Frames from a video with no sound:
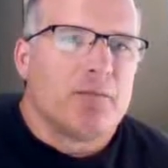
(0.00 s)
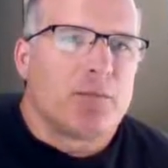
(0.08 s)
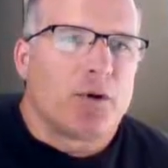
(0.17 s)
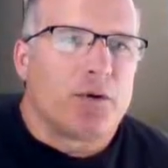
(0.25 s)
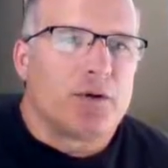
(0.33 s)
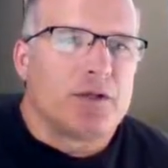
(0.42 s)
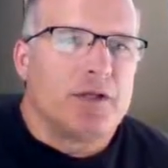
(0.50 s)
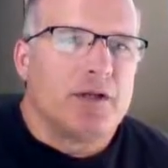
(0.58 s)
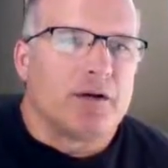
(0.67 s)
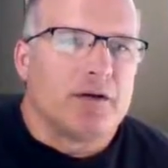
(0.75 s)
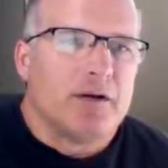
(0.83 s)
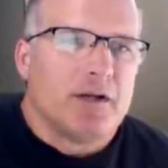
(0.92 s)
per
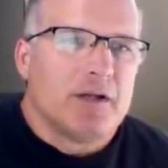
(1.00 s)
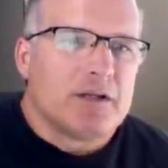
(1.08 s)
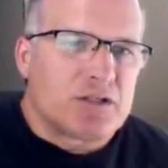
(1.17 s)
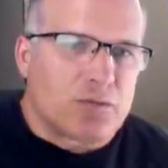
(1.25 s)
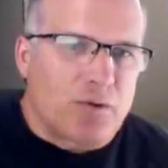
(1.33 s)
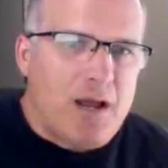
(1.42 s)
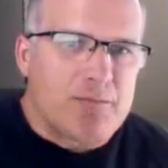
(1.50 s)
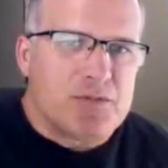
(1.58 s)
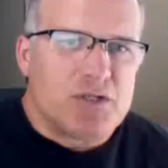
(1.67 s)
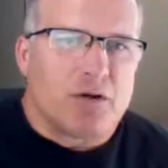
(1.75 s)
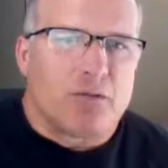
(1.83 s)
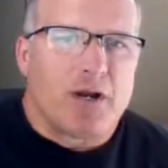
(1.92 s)
year. Scrap
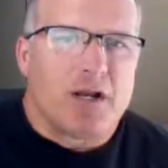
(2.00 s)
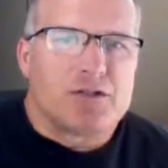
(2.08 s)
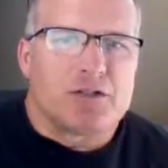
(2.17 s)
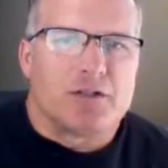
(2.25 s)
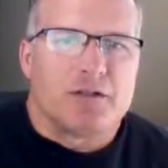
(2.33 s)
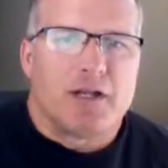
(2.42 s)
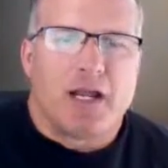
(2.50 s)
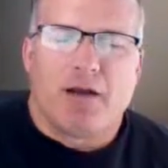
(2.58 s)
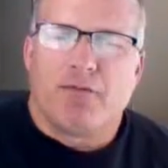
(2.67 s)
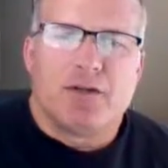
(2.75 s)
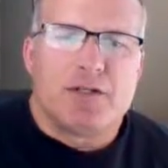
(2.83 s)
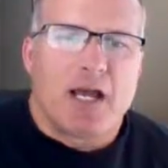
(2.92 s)
generation.
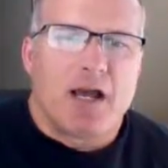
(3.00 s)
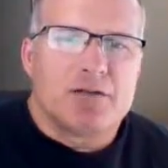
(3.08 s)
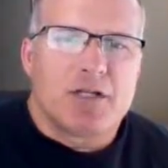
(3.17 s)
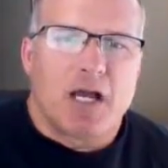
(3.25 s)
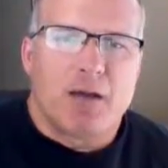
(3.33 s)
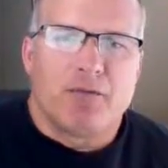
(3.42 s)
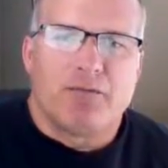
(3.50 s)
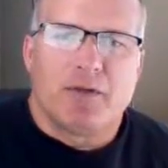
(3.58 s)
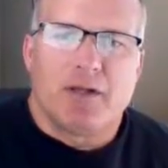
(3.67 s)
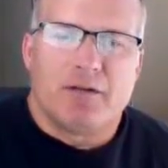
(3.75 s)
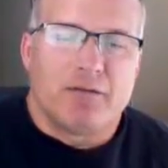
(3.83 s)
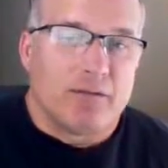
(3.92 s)
Every downtime
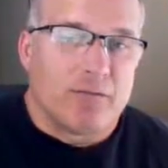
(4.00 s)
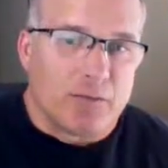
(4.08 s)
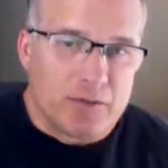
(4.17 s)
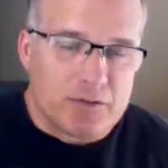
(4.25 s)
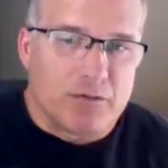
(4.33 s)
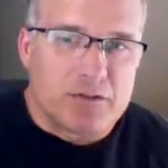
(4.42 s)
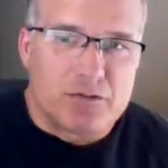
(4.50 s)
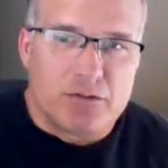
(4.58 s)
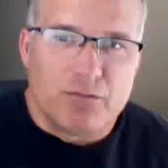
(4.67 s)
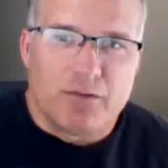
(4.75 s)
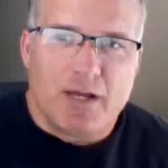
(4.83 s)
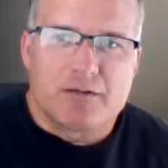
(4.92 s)
event results in
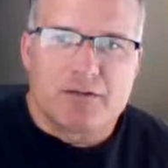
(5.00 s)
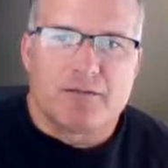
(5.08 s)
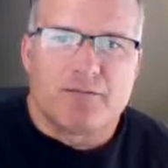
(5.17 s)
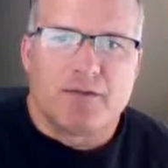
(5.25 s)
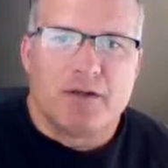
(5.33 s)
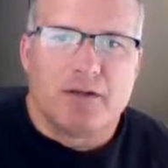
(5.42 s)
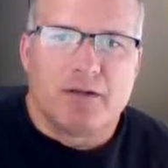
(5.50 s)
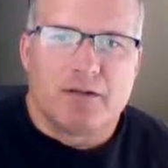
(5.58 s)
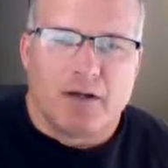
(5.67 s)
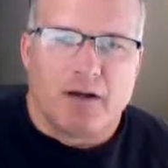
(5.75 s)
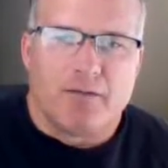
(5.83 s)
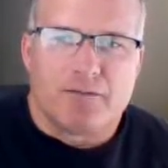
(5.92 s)
2,000 feet
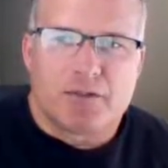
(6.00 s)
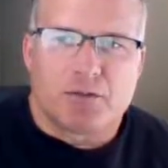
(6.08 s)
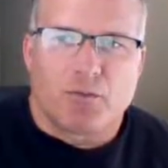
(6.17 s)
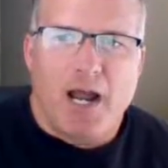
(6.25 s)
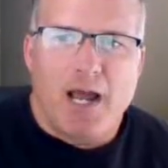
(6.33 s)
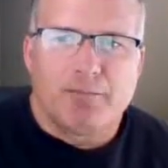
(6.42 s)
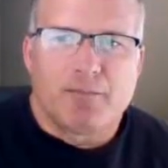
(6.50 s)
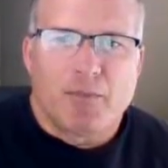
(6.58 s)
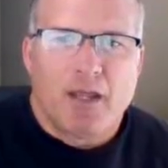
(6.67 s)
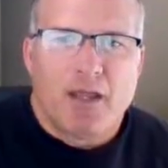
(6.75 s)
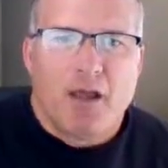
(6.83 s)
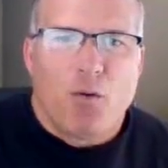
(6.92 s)
of scrap.
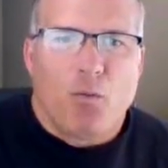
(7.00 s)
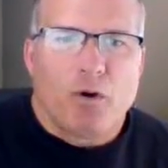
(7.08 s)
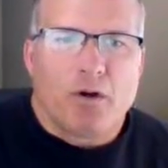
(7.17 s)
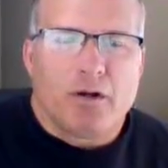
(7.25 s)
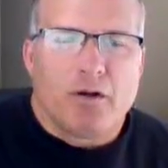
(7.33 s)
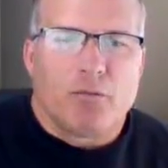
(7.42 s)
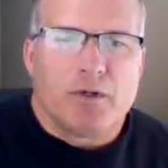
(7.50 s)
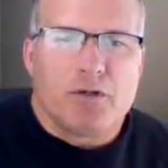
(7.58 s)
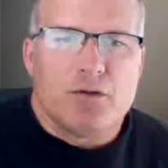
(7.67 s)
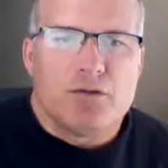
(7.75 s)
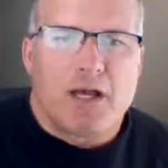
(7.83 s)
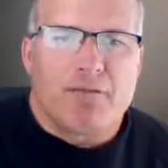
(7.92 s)
We're going to
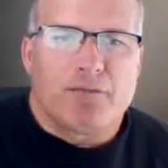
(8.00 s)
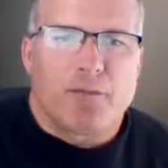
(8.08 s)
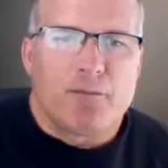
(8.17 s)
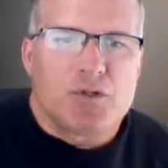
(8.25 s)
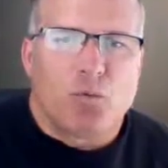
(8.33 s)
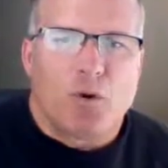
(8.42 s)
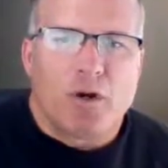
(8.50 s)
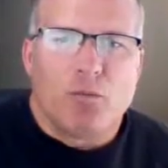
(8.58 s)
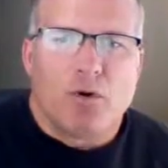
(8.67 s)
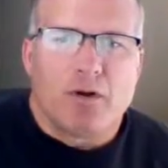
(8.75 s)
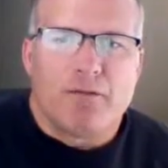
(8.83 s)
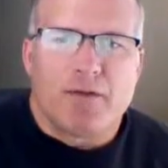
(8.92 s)
reduce that from
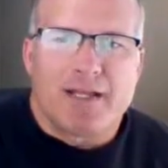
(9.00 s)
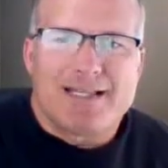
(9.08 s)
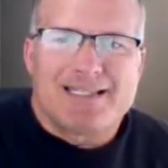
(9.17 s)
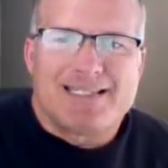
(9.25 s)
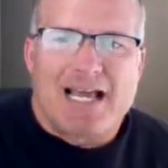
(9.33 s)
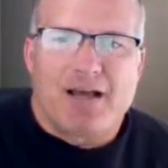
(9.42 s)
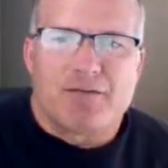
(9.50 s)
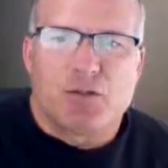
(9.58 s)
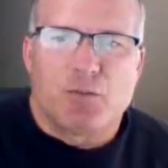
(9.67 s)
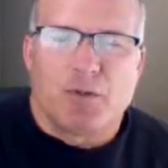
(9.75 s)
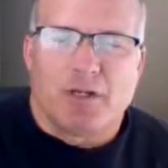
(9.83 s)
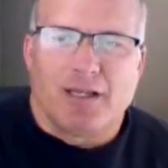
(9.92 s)
21 events down
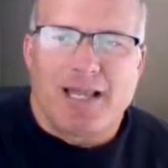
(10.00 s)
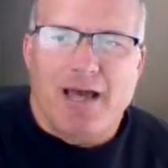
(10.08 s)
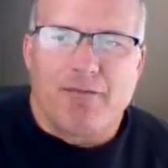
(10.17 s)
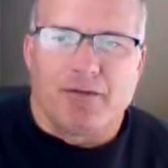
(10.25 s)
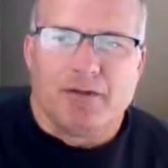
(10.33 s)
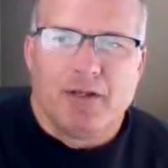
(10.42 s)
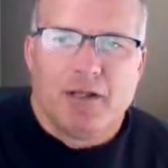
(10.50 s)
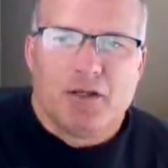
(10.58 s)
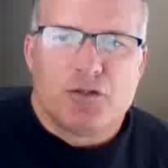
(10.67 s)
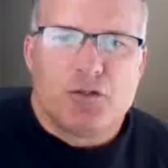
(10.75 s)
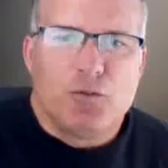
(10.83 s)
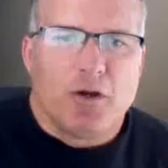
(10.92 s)
to 11,
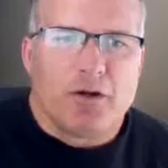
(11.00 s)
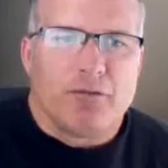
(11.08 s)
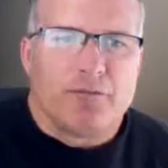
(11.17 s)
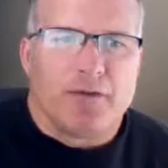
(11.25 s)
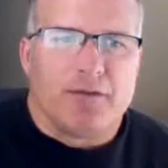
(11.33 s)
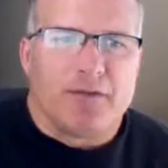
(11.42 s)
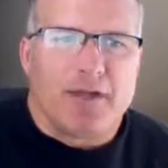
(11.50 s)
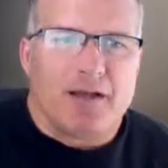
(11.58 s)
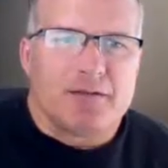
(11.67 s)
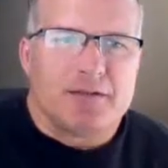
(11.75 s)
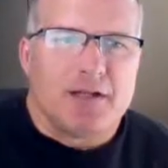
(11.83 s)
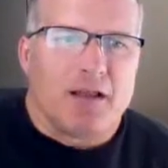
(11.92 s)

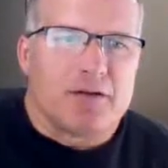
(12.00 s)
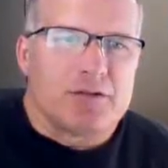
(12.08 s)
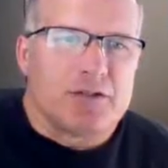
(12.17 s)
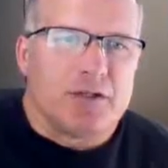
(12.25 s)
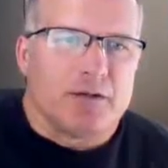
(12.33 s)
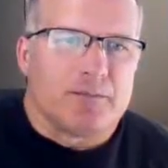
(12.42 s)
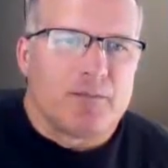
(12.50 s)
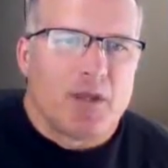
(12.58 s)
$250,000 a year.